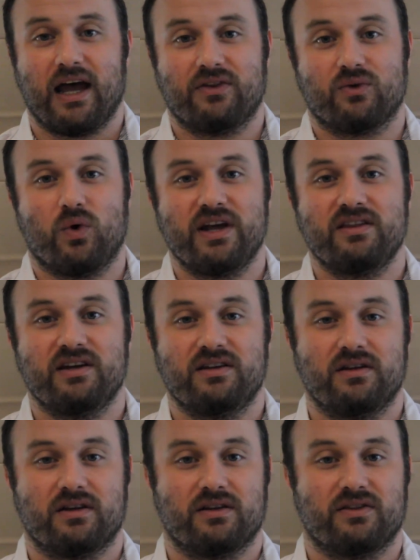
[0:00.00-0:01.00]
And the
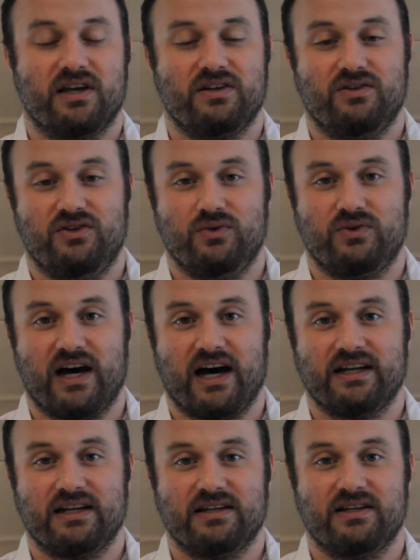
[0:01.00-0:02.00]
way they do
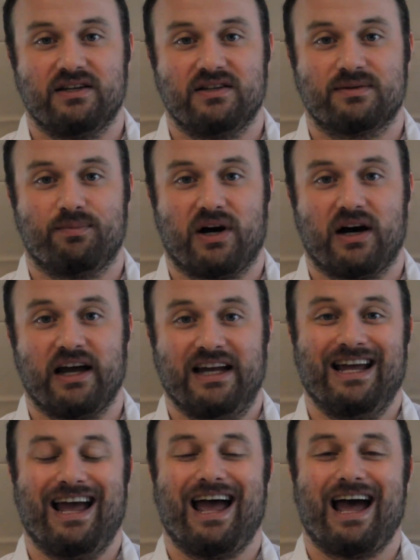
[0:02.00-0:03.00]
that is
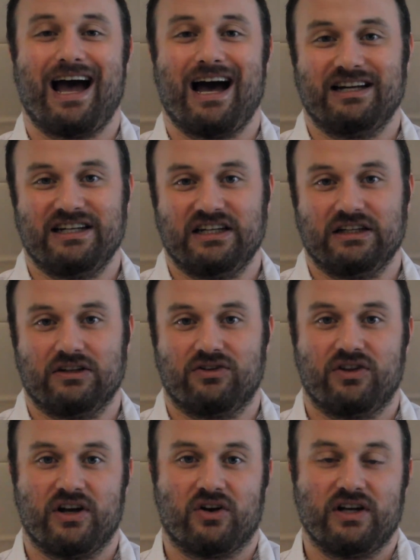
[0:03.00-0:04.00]
by adding
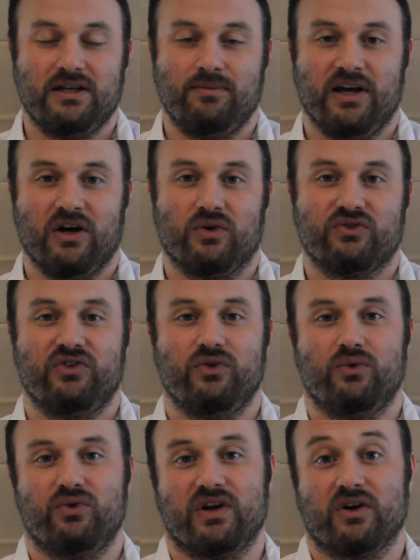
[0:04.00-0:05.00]
their email to
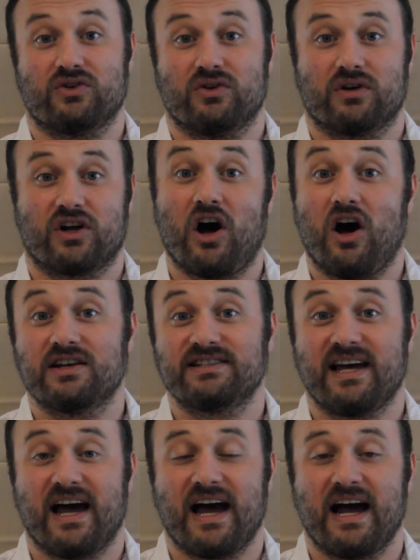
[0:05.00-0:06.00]
their
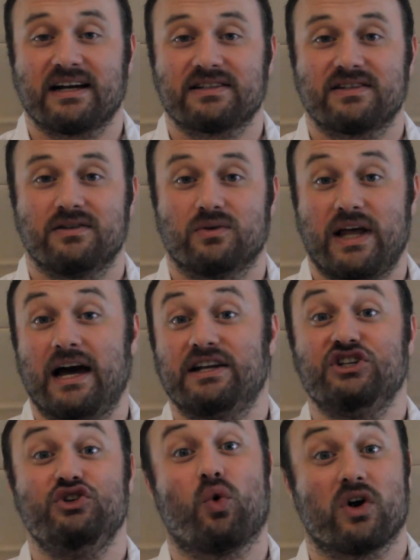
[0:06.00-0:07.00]
contacts,
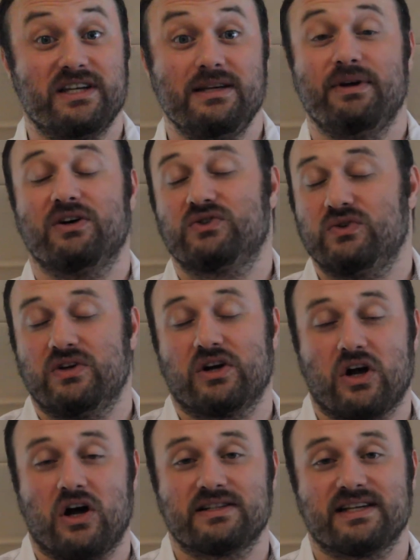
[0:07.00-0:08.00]
adding your email to their
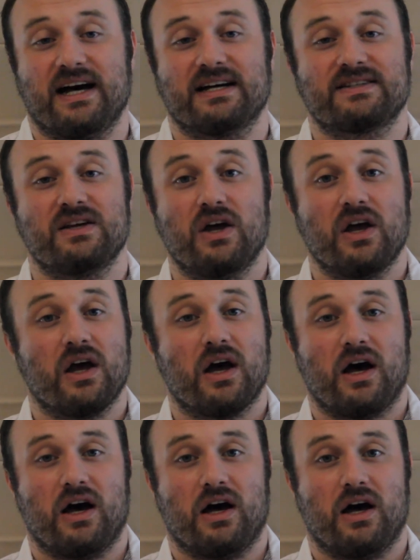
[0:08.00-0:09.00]
contacts,
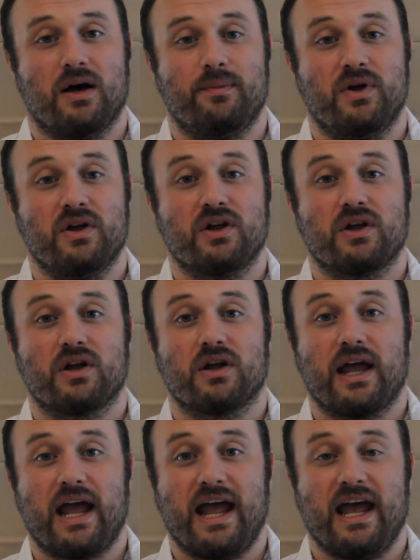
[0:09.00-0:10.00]

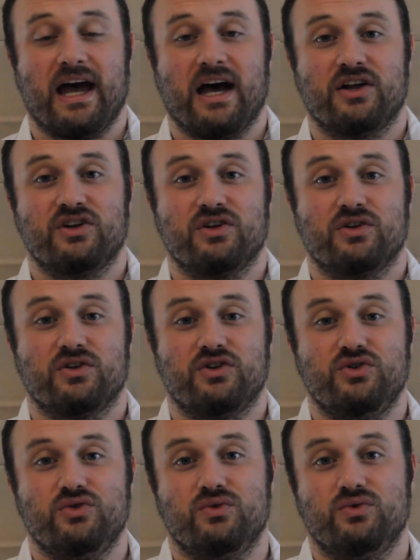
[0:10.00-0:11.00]
and
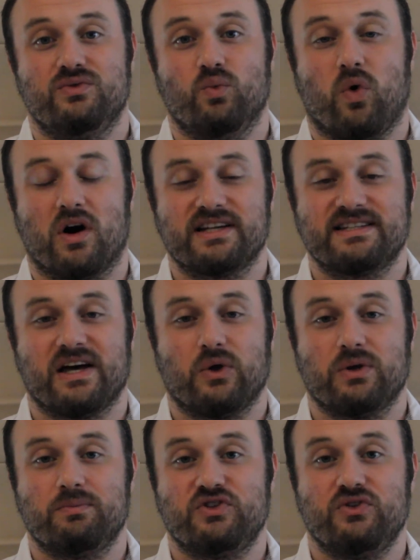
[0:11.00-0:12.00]
you want to
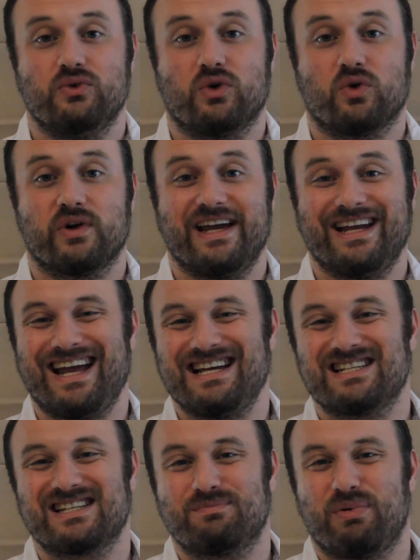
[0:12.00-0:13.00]
tell them to create a
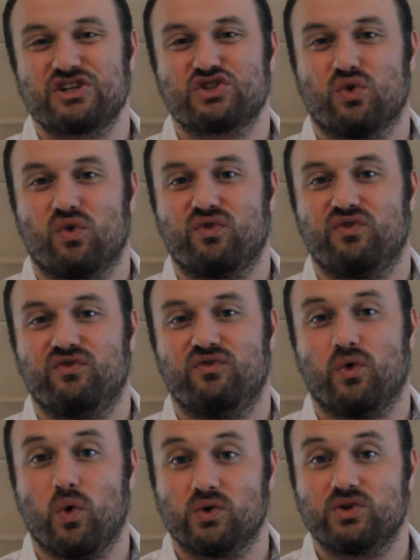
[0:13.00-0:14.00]
special
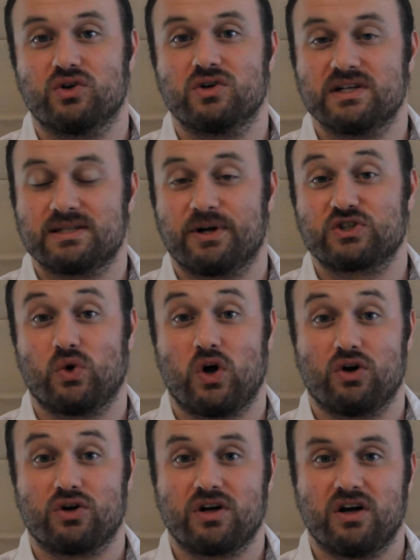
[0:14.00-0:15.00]
folder, a special
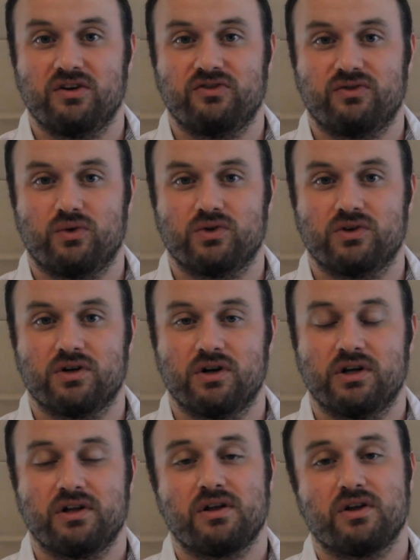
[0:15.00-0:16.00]
archive folder
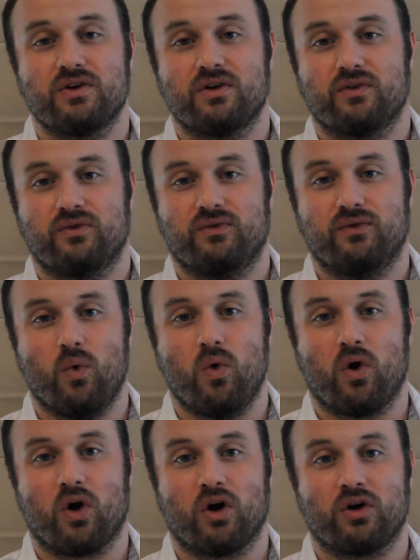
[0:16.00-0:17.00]

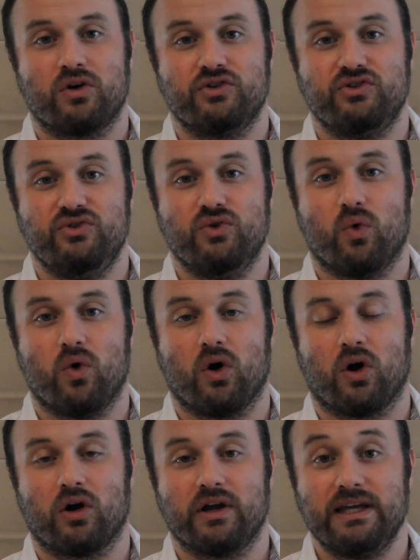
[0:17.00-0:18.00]
for
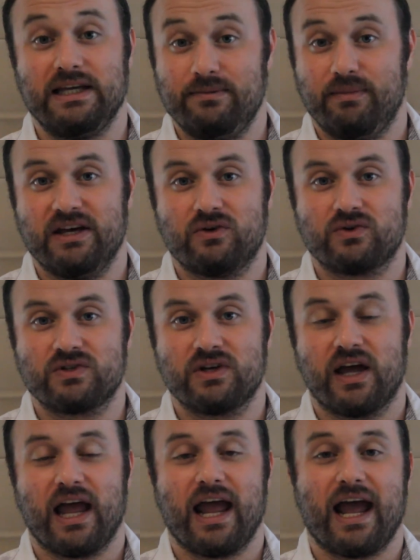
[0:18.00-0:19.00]
your emails,
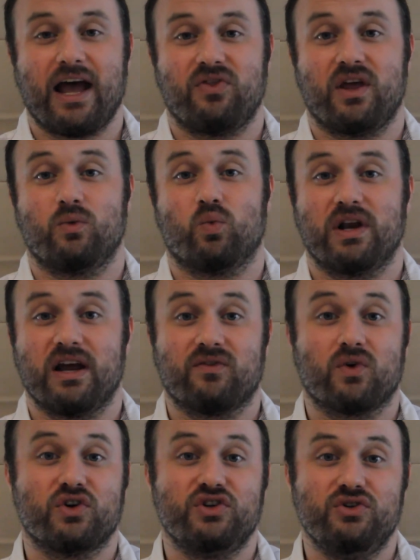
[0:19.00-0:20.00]
and then
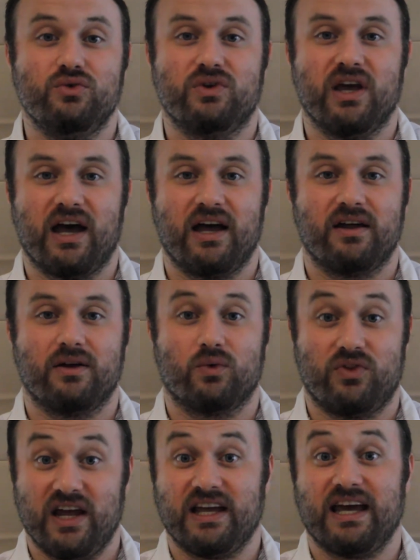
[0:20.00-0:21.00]
whenever
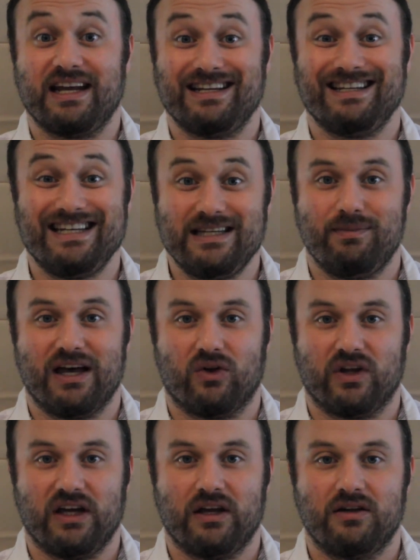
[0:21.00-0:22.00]
they get an
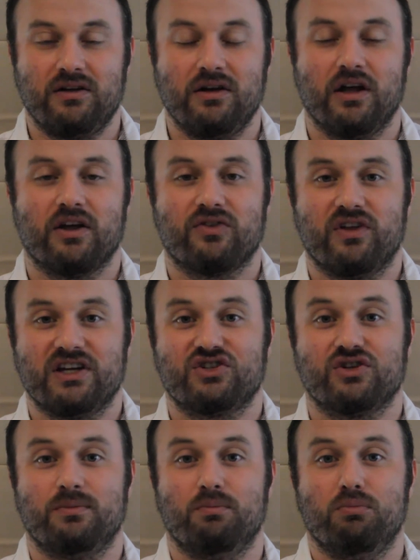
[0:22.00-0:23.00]
email in, they
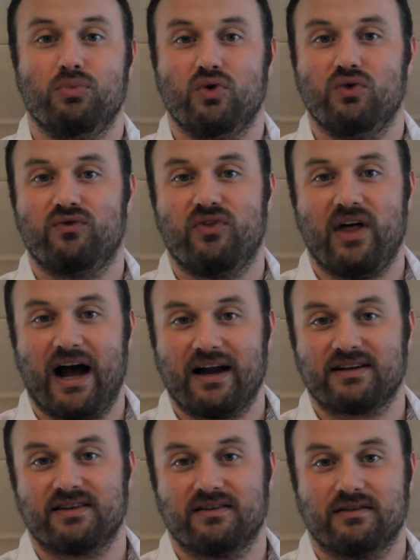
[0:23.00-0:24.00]
should move
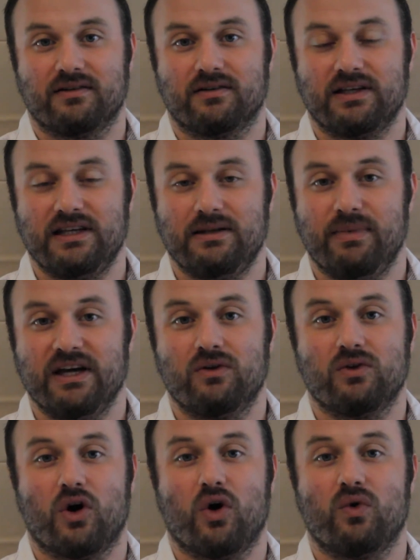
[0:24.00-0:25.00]
that
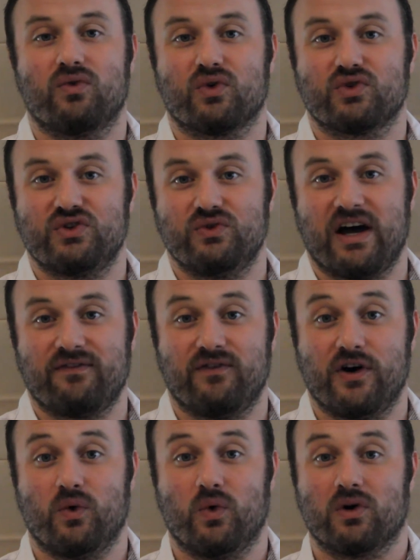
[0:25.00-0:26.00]
email over to that
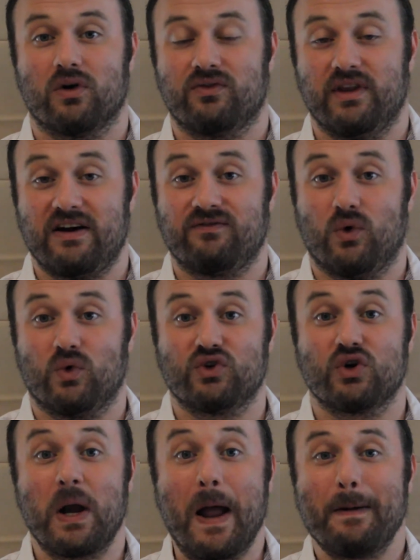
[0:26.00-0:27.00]

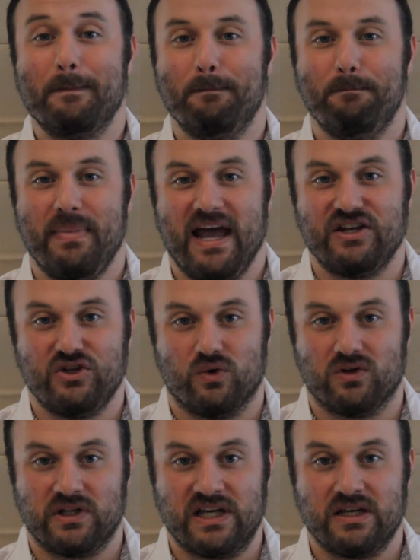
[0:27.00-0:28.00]
folder
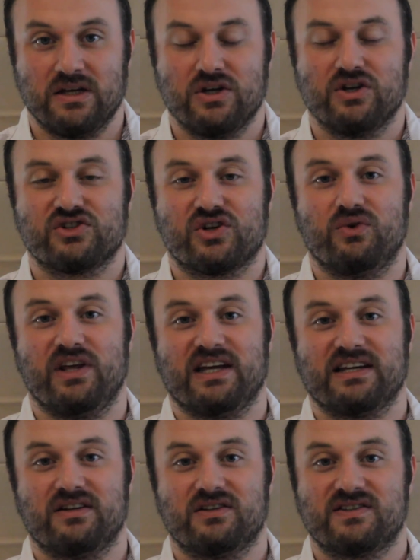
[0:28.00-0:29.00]
manually, so they
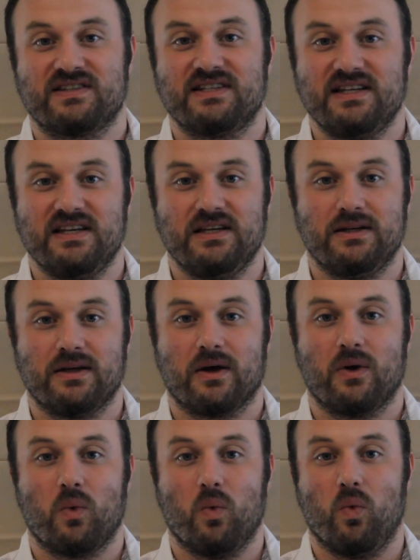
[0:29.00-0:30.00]
can see
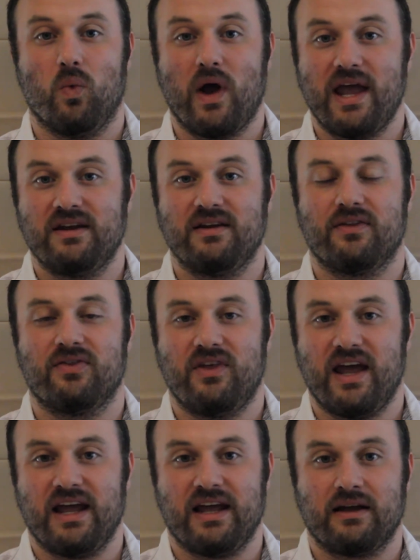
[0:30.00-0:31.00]
when
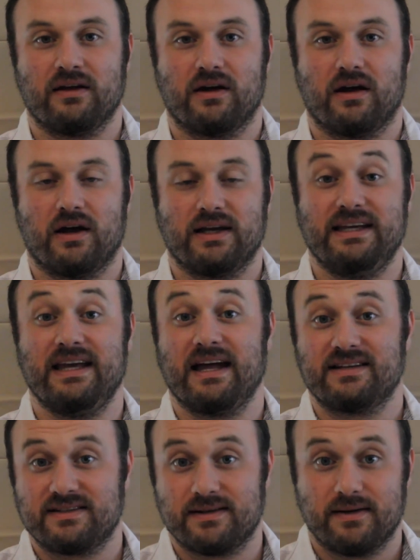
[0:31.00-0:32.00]
they
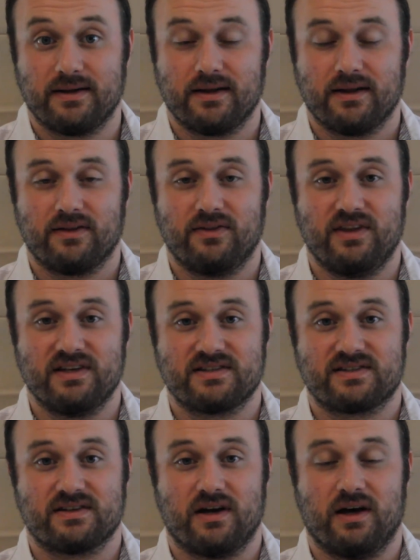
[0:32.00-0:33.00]
get
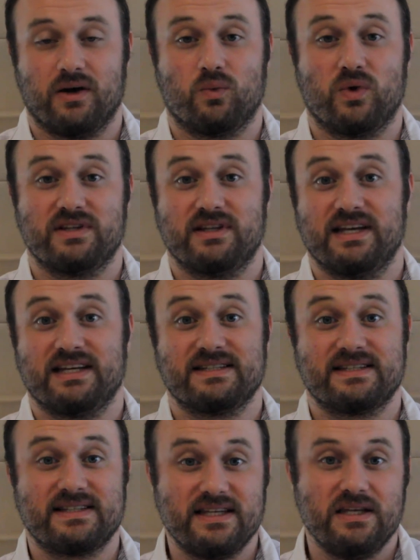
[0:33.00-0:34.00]
this, when they
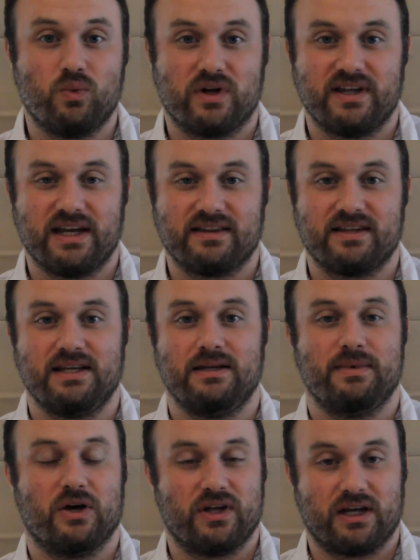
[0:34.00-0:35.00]
get the
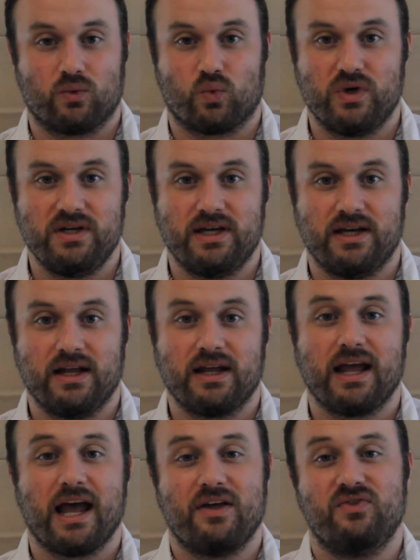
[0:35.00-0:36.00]
email, they can read it,
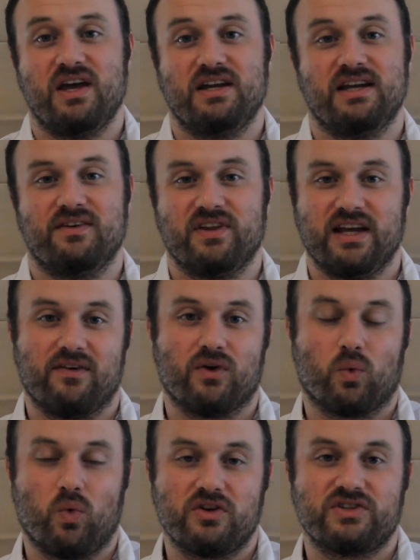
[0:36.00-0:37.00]
and then if they
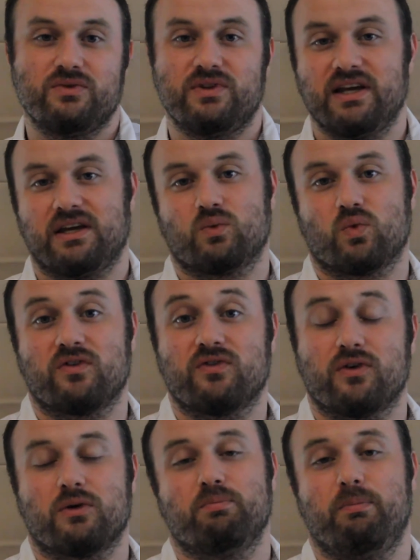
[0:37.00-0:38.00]
ever want to, they can
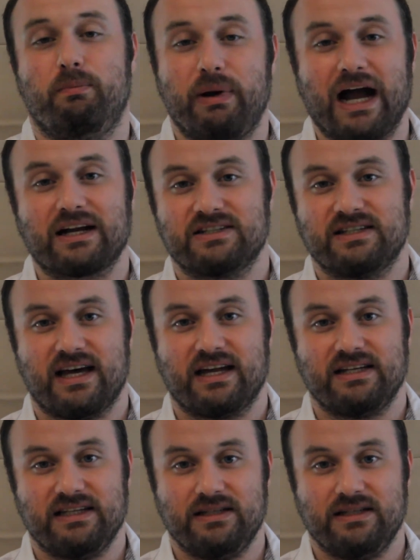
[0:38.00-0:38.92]
refer back to that